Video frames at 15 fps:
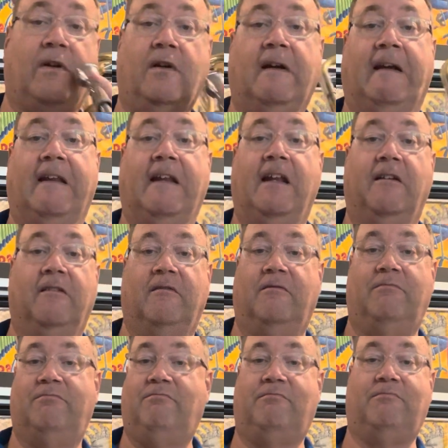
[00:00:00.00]
And then
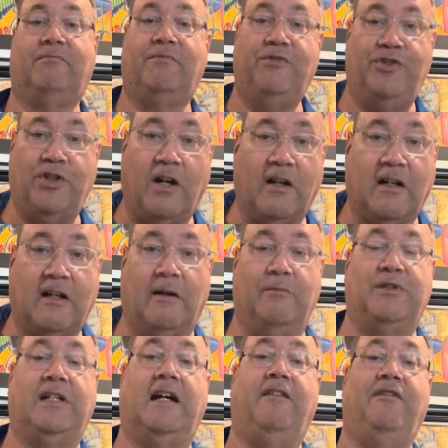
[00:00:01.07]
junk comes
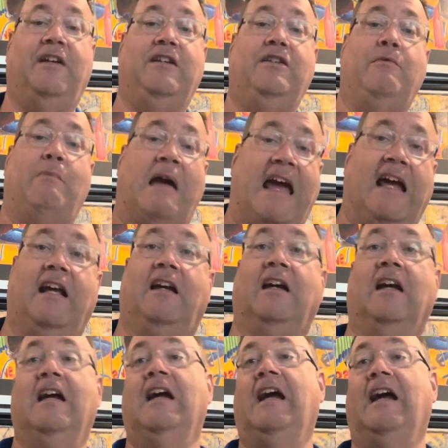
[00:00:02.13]
out, then you panic,
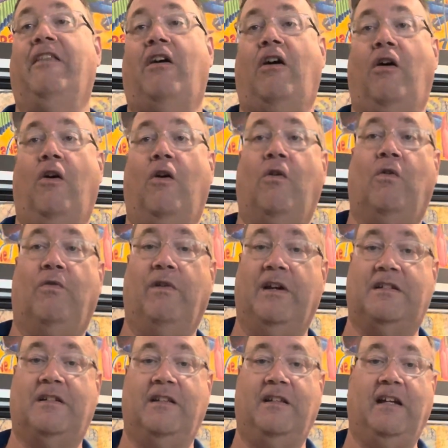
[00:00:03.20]
and the whole
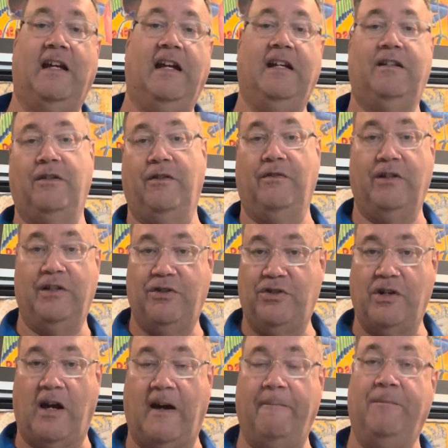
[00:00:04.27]
rest of the etude is
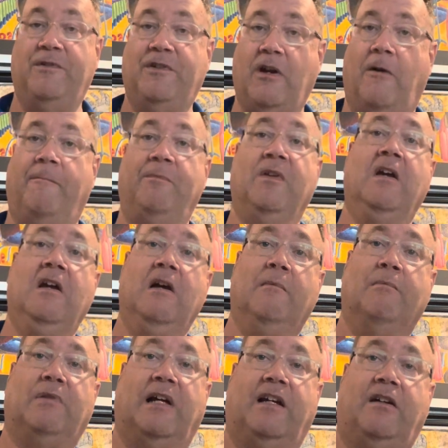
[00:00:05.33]
shot. So
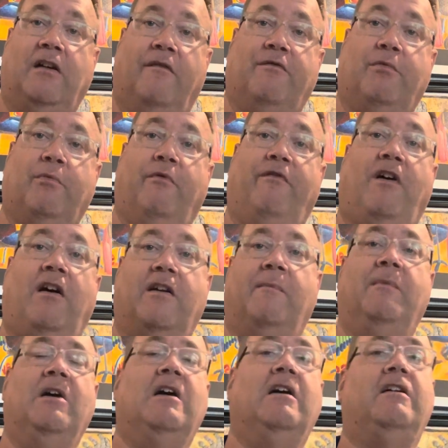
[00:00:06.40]
play comfortable volume.
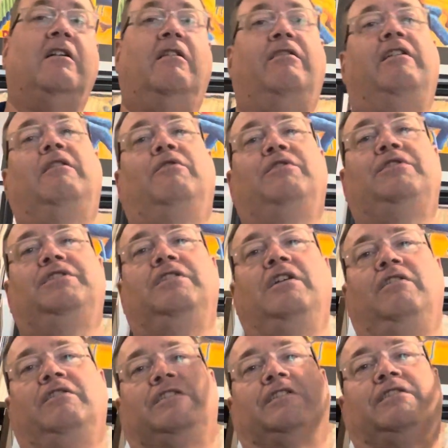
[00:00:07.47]
The other thing I want you to
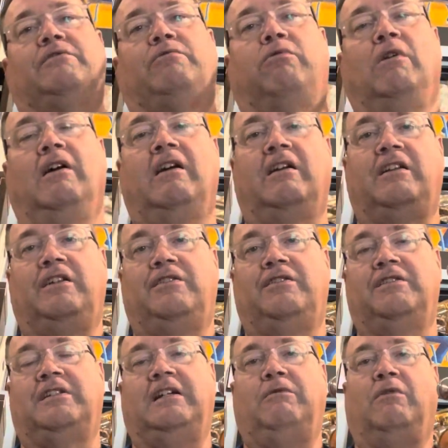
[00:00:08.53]
notice is did you
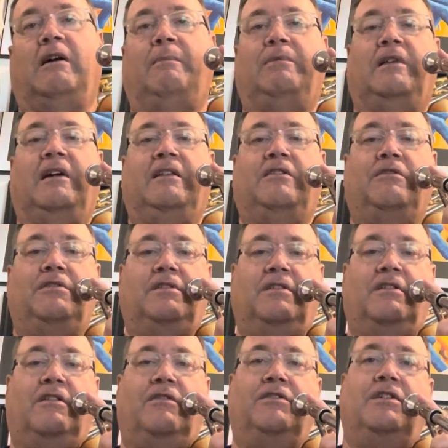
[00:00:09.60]
see where I played those
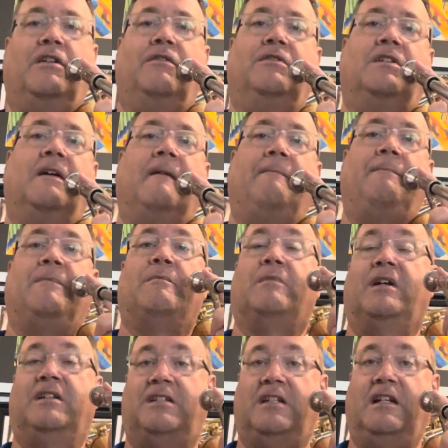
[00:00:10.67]
notes?
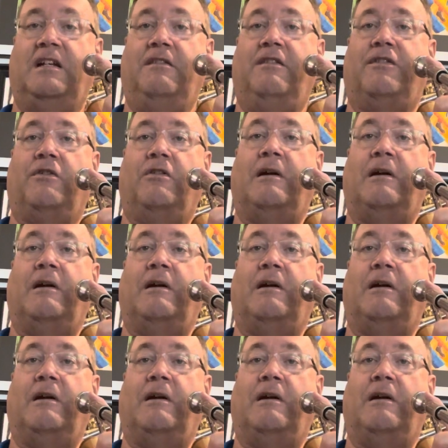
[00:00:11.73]
Played C in third.